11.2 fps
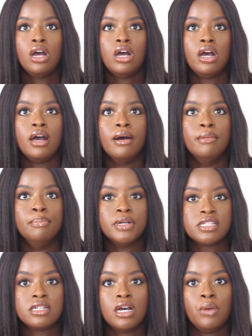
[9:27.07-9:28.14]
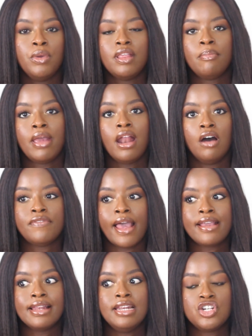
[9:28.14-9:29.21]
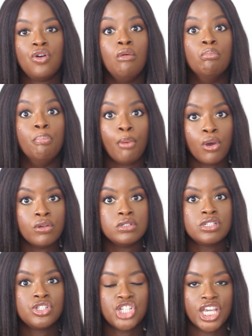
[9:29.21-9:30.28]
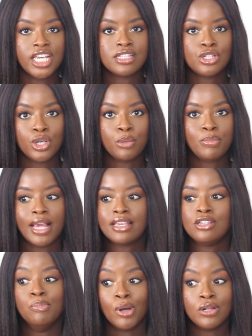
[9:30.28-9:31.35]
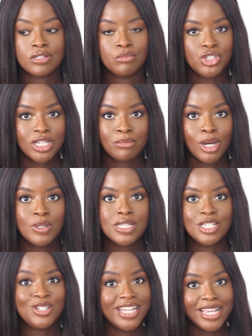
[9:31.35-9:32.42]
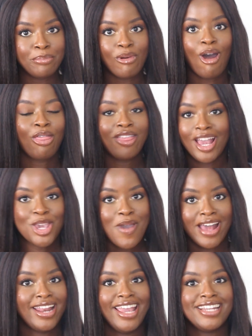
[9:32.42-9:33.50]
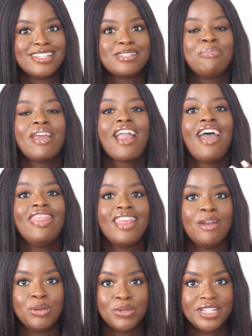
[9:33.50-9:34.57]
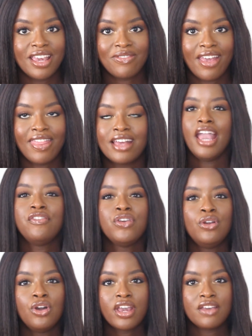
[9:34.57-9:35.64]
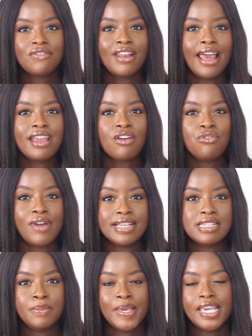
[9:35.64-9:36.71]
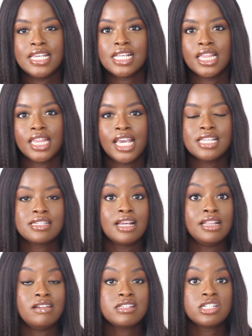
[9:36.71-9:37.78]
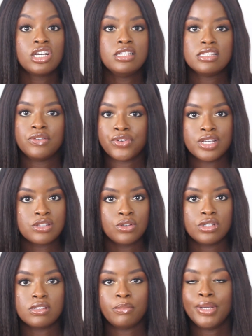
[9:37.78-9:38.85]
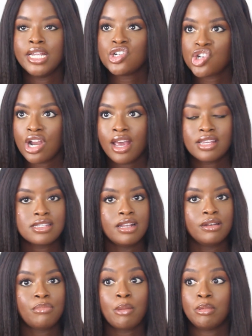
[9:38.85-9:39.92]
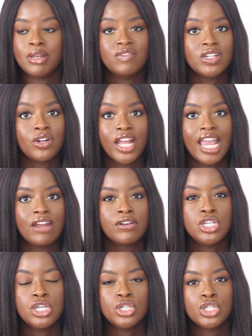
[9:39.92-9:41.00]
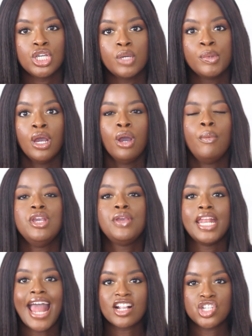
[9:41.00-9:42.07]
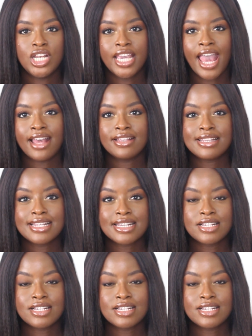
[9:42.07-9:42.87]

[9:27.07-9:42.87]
butternut with a bit of like literal boiled chicken soup, like you boil some chicken bones and you take the broth and you add it into something, and then we would give her that. If you're looking for like recipes and things, then there's tons of resources on Pinterest and probably even on here on YouTube where you can actually get